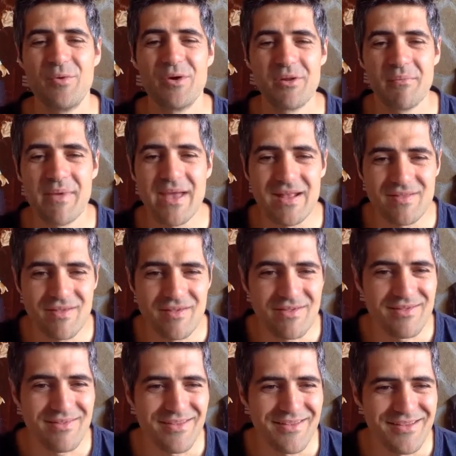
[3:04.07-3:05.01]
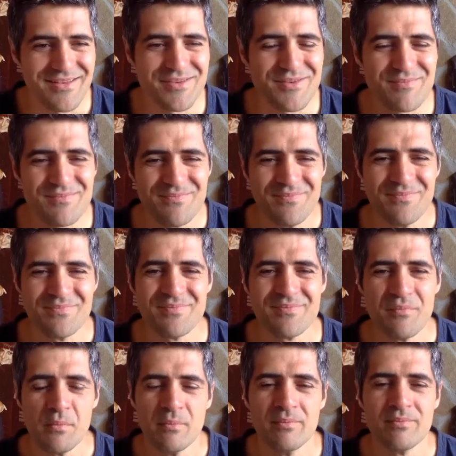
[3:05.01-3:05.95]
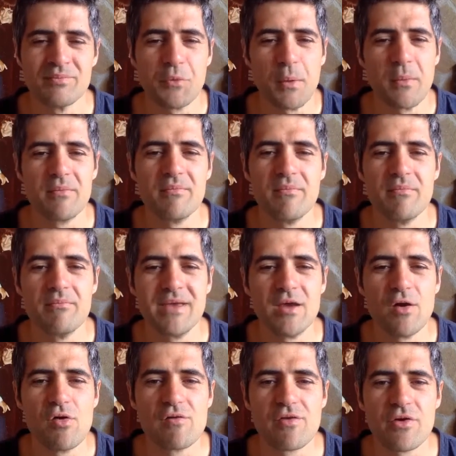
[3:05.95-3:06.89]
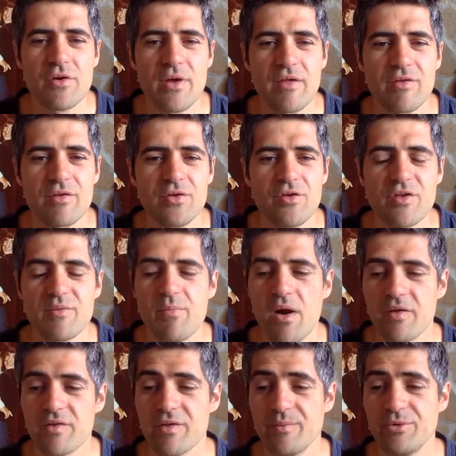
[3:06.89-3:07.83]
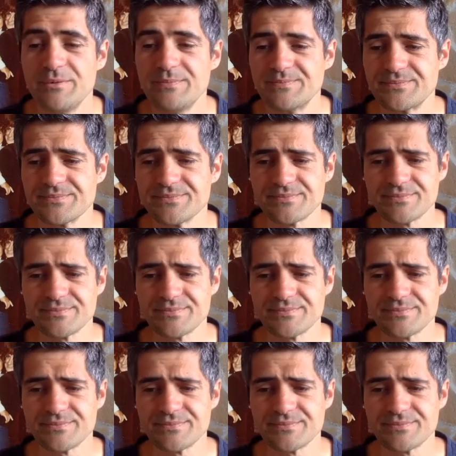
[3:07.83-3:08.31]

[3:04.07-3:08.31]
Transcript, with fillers: want to make this uh, be over as soon as possible.